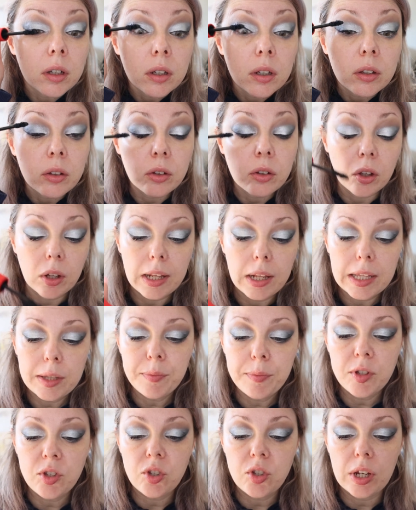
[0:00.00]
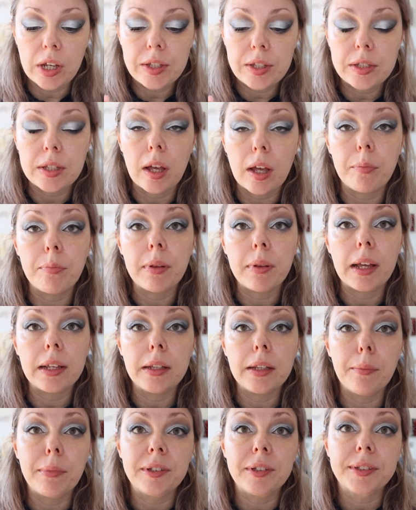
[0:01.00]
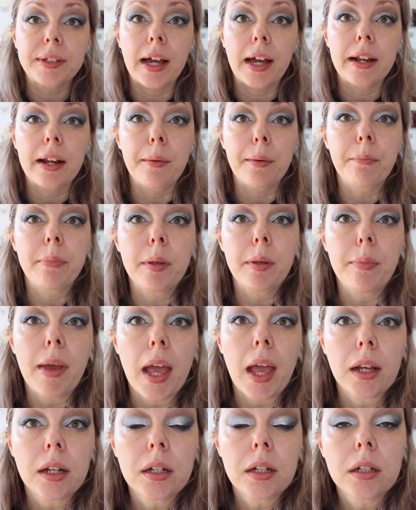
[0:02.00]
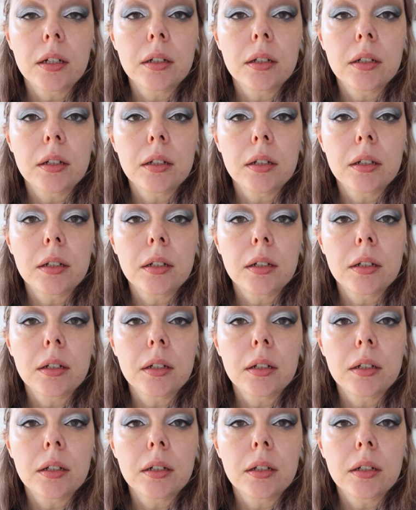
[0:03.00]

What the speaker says: So let me just apply the mascara and be back.